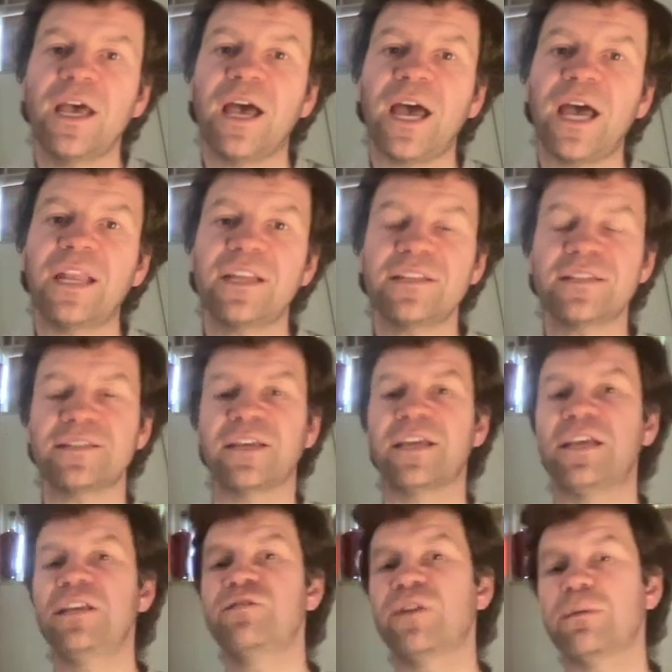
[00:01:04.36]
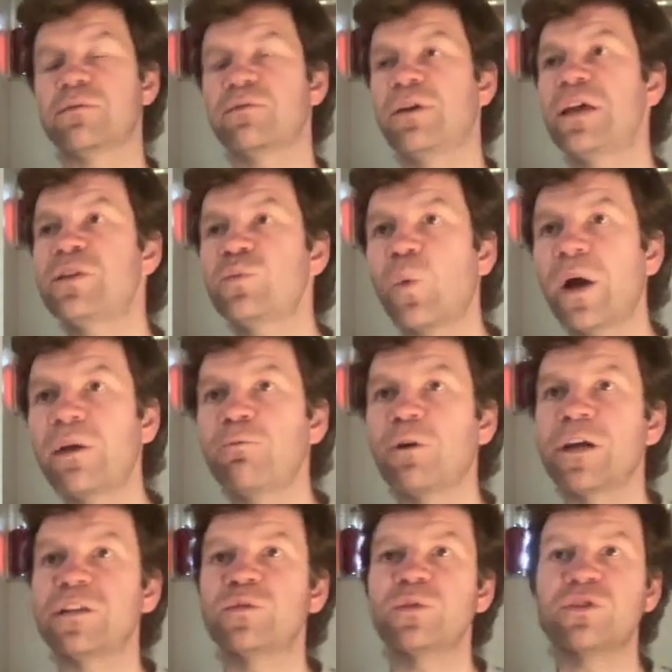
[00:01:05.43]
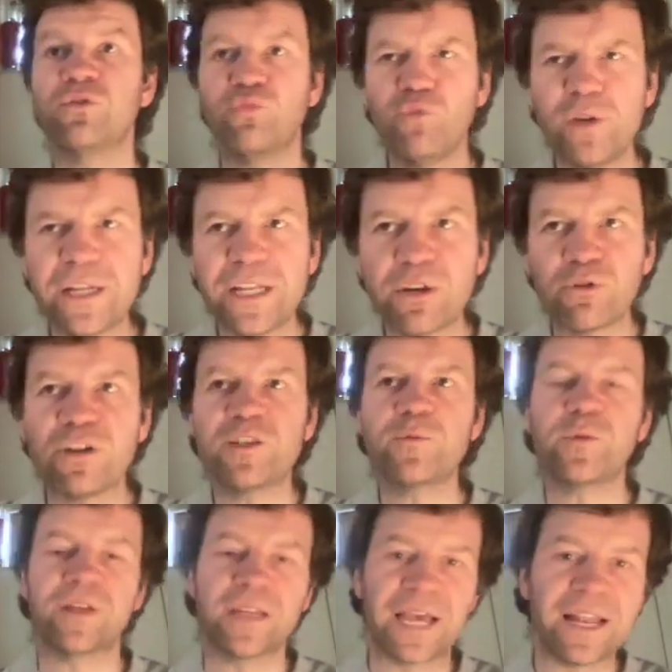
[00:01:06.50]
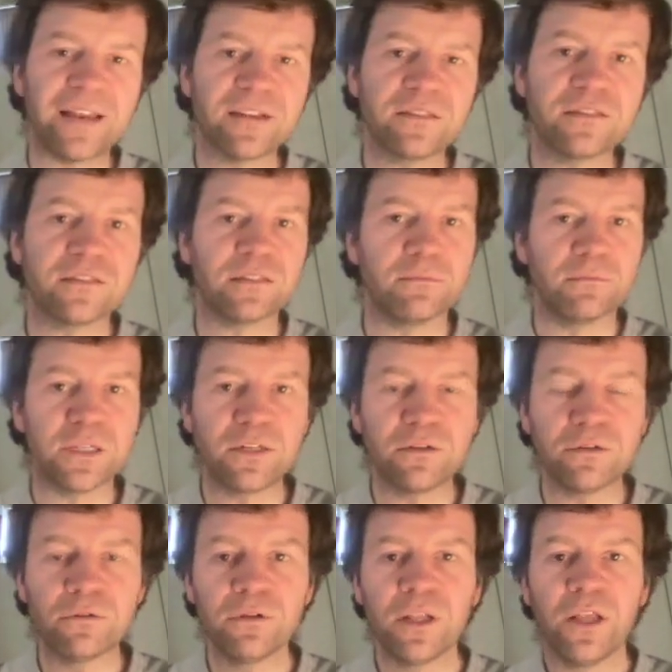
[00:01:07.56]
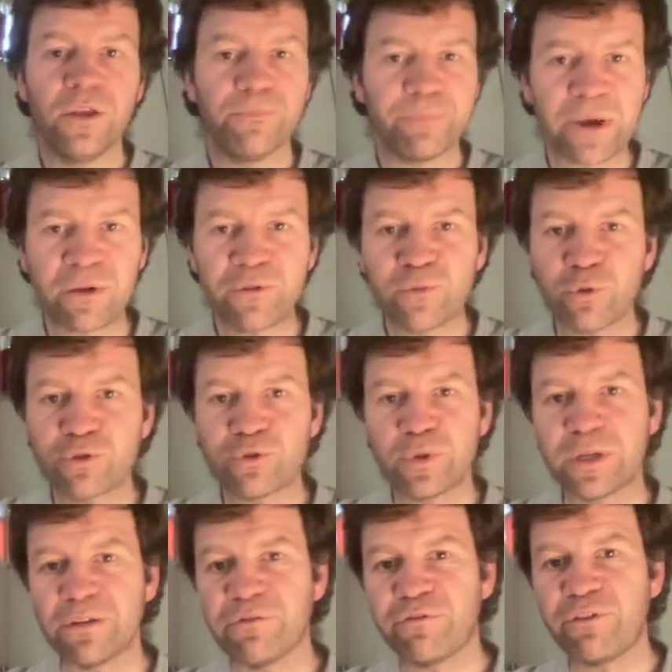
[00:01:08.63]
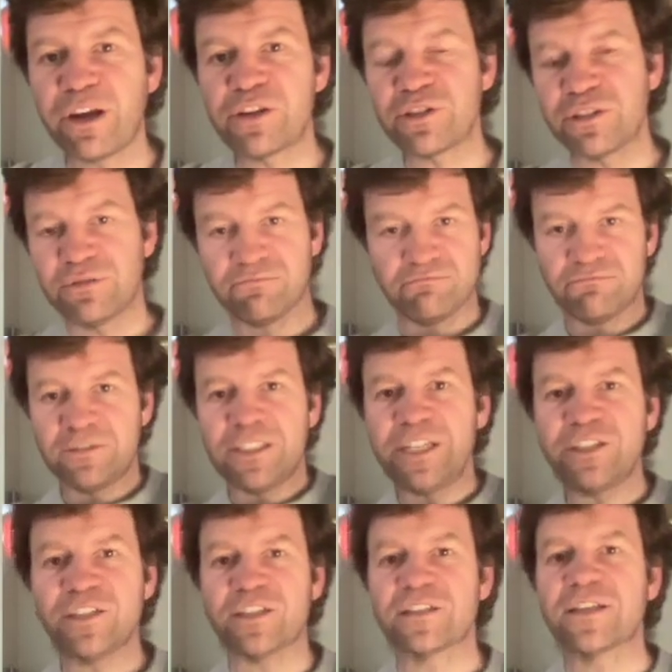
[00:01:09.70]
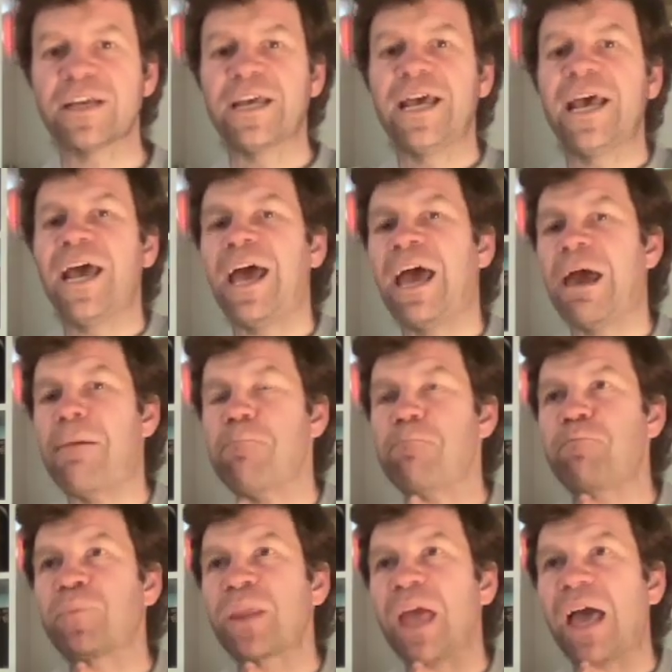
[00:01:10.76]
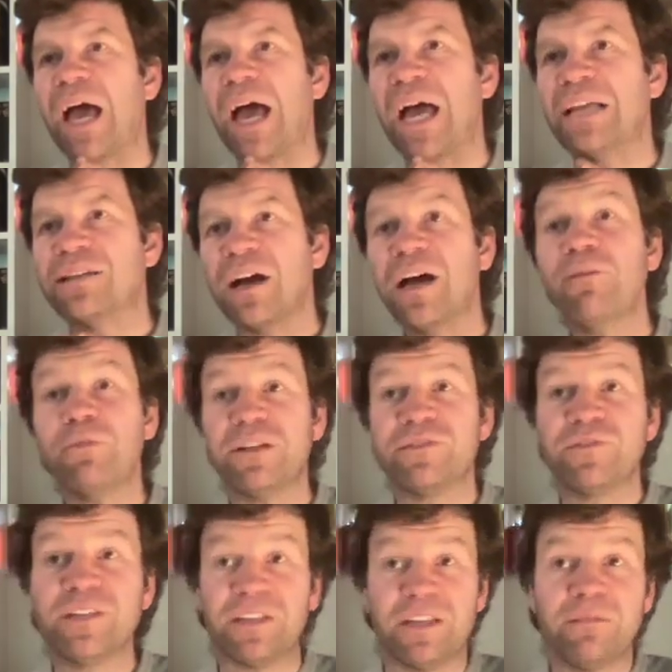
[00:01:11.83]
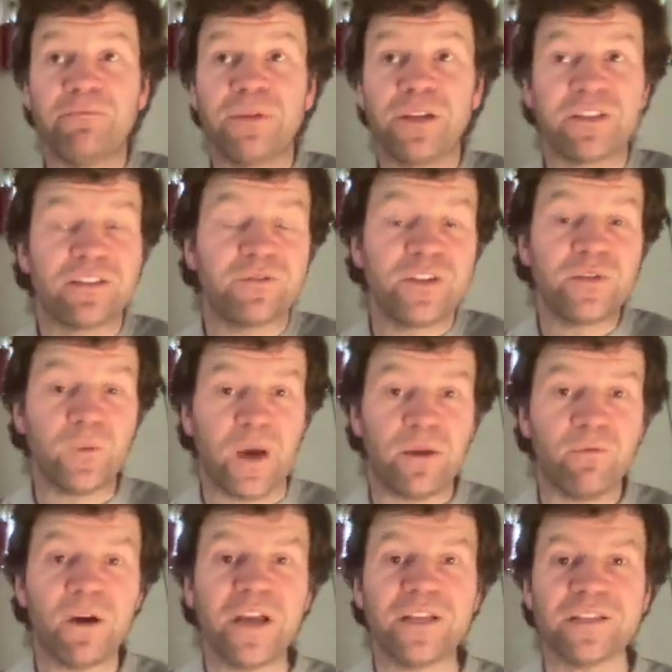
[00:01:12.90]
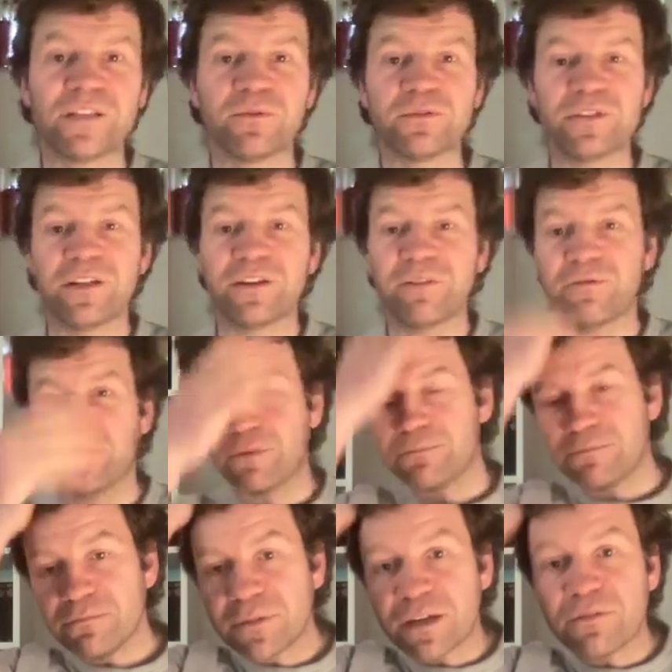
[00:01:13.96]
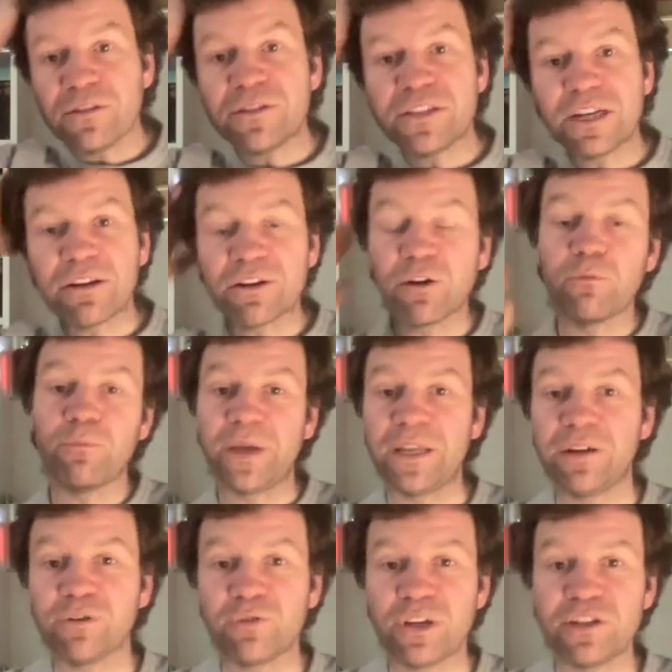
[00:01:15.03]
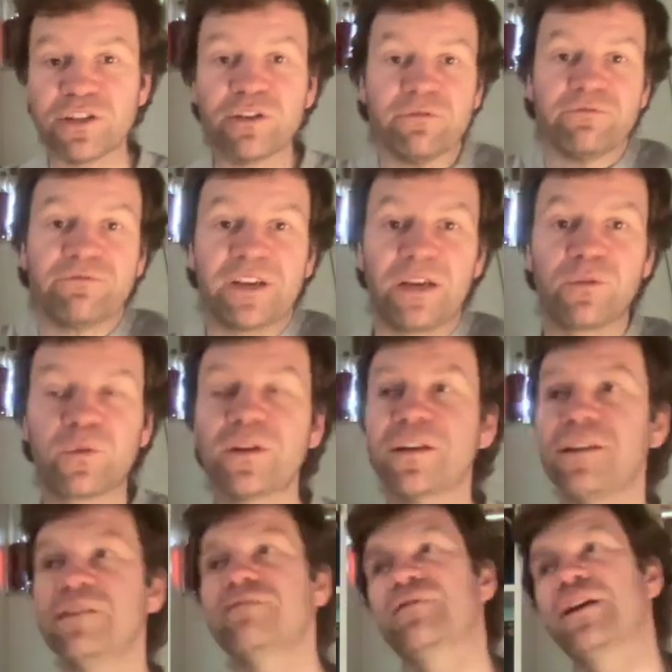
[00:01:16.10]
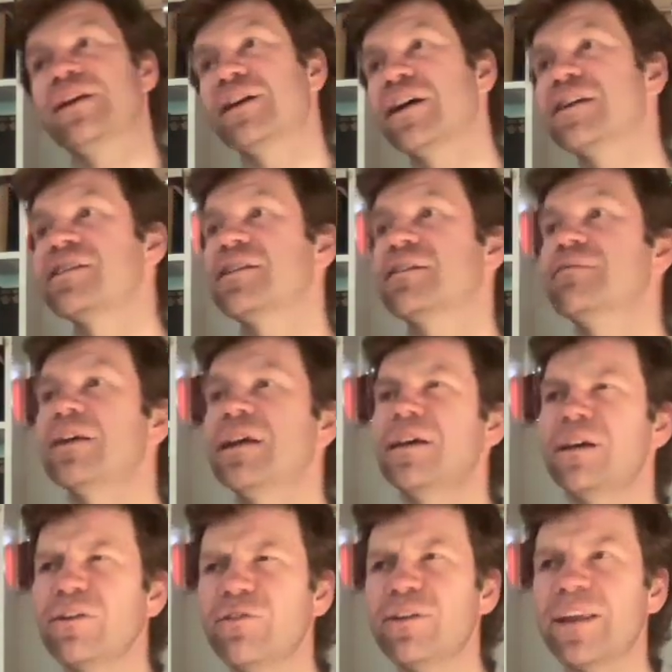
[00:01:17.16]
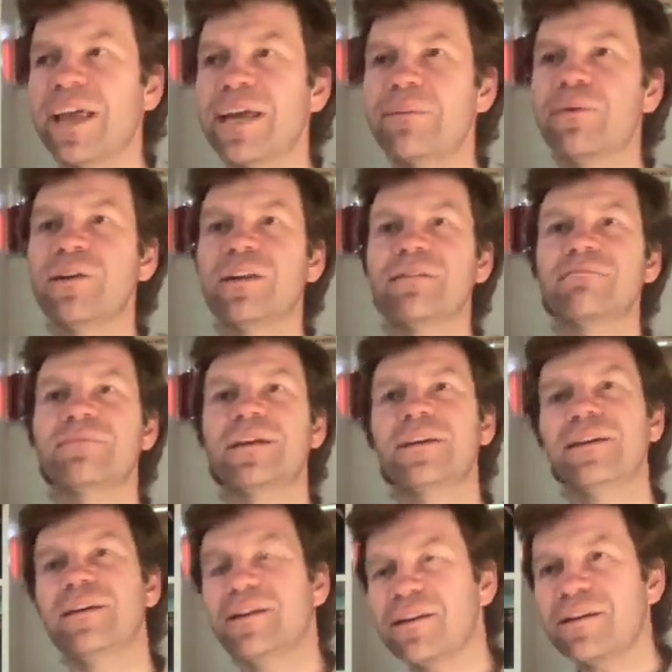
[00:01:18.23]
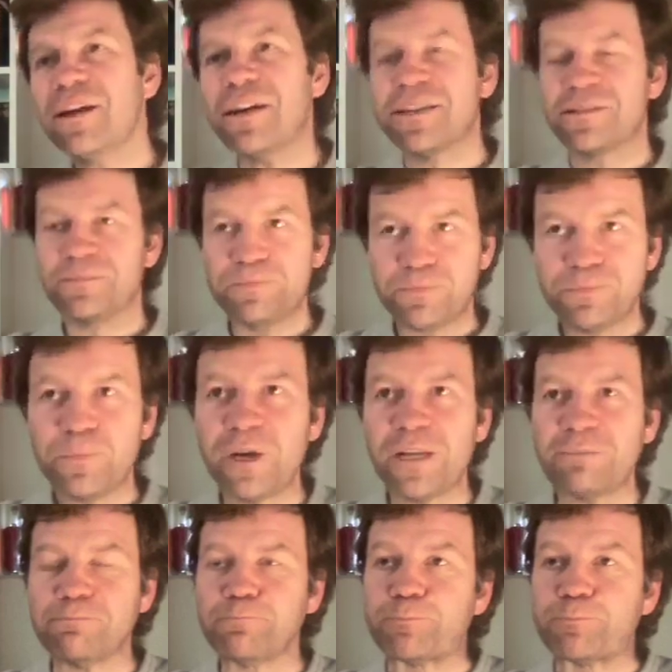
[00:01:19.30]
and as I say, he's famous for his white wines, which are really crisp and elegant and mineral, mouth-watering and fresh and delicious. And I went to visit him because of his white wines. I was looking for a kind of a generic old Pinot Grigio and found one, and he's very nice and good label and nice, brilliant.